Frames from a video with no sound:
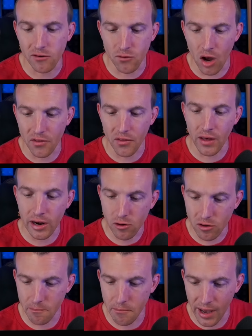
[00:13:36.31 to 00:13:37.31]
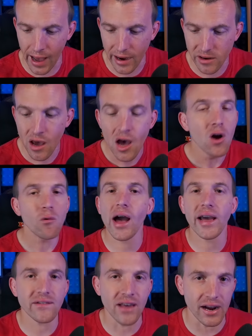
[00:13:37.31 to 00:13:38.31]
rather than compact. Why
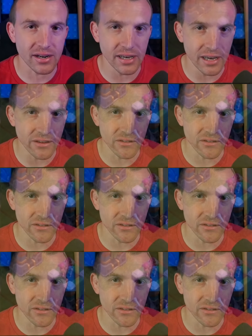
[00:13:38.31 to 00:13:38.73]
exactly is